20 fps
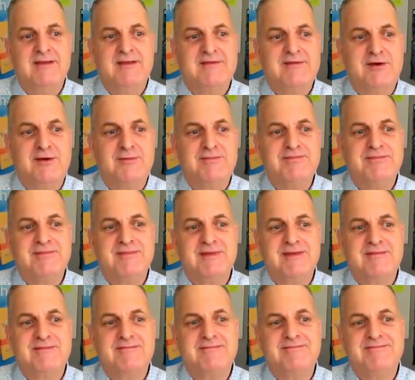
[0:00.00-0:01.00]
So
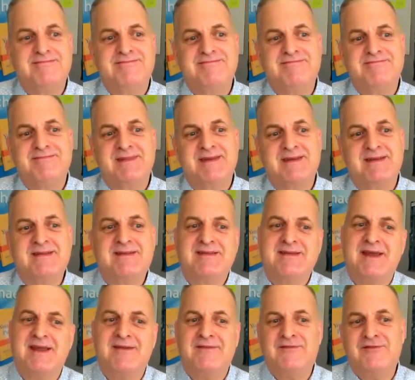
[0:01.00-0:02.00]
it's
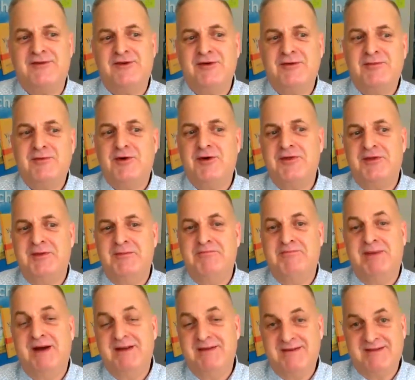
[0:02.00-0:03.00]
got a few more than
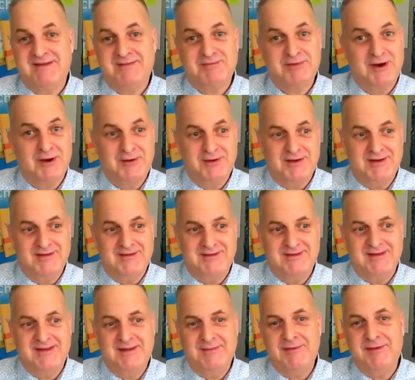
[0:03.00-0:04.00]
bud sprouting,
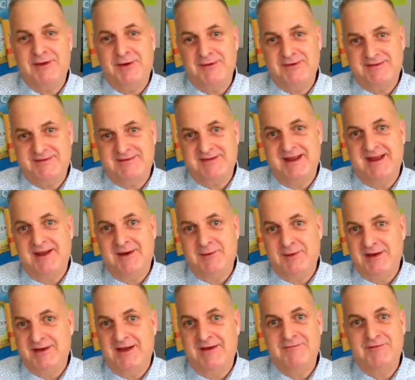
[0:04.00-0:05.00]
even though, Dea, we
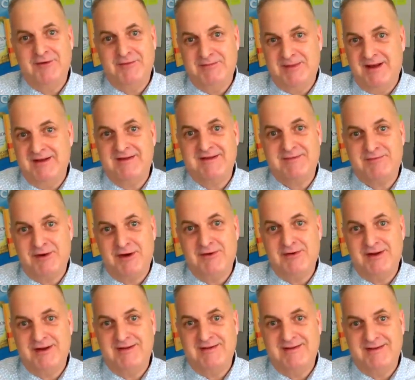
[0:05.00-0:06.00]
love your bud
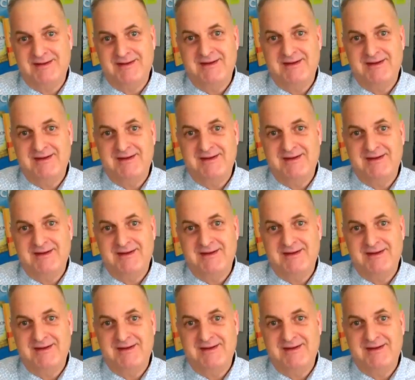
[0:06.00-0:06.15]
sprouting.